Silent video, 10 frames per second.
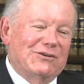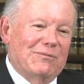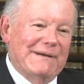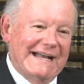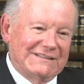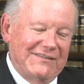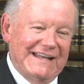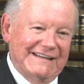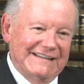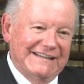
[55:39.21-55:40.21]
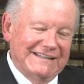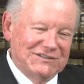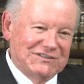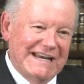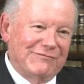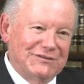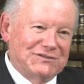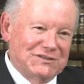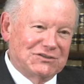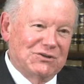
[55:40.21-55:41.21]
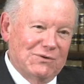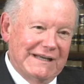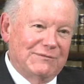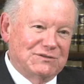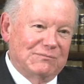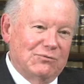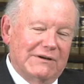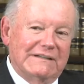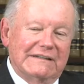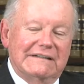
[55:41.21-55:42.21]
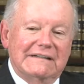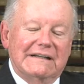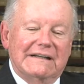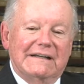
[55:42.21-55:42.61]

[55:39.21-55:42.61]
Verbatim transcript: and go back yes. to that San Francisco when I was appointed. Yeah.